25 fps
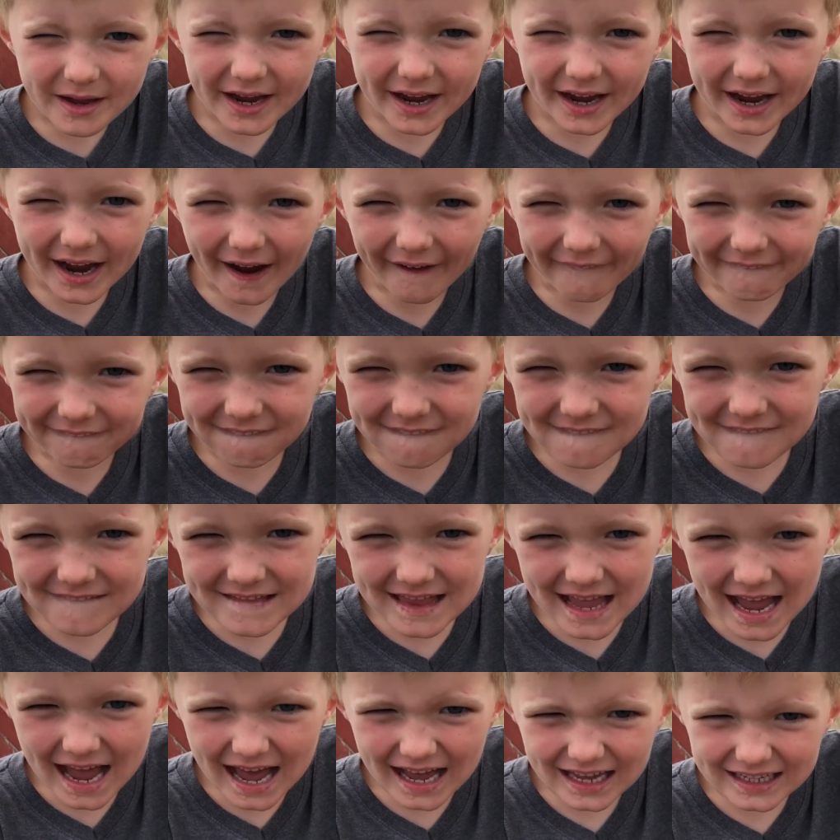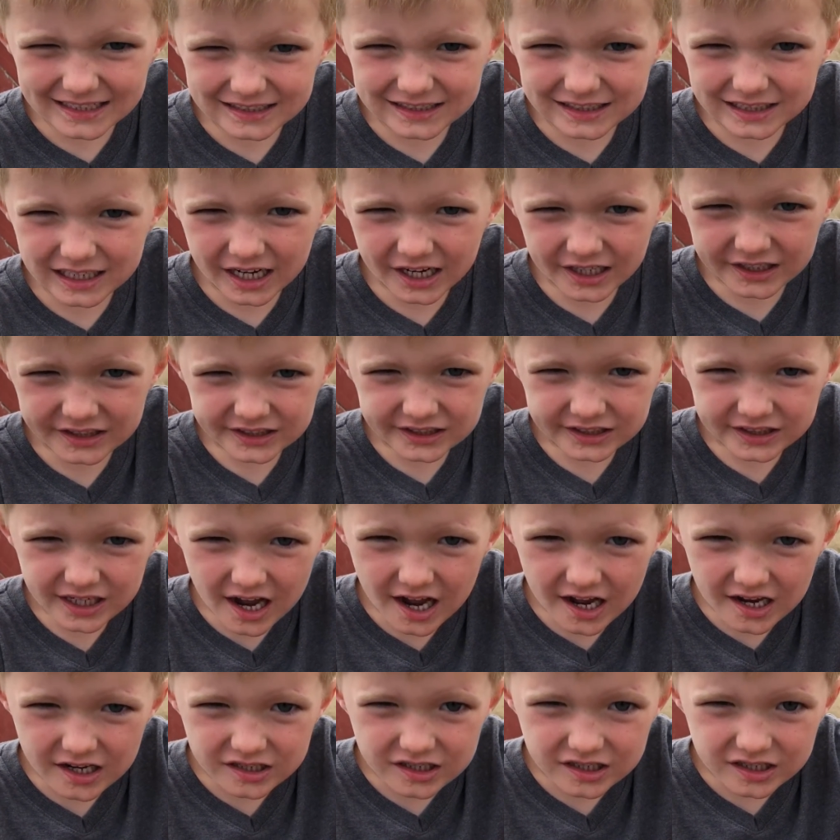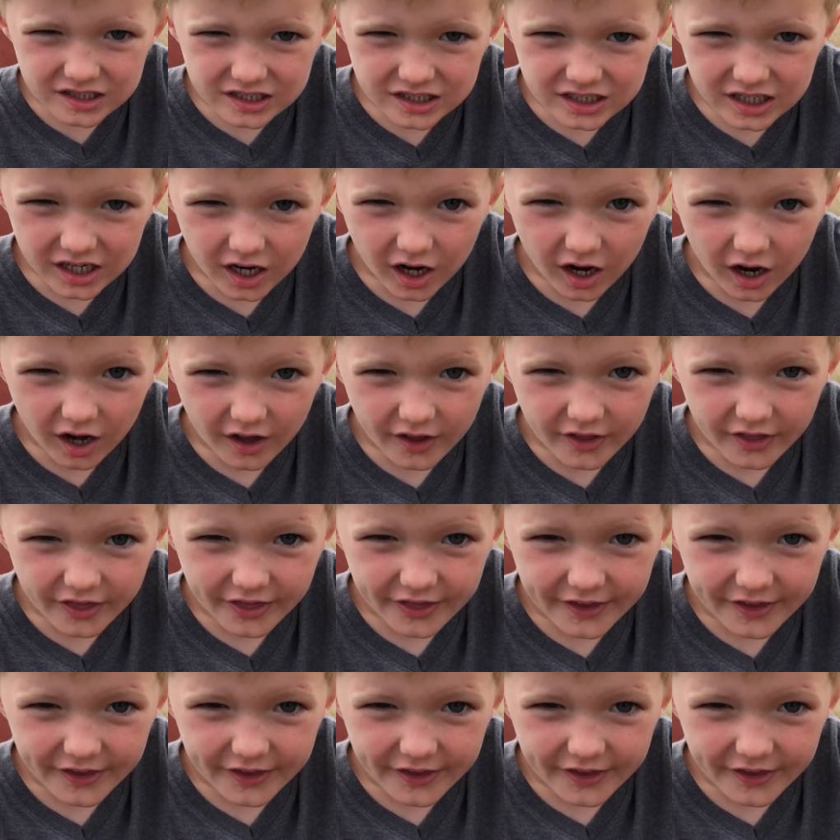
it has, see all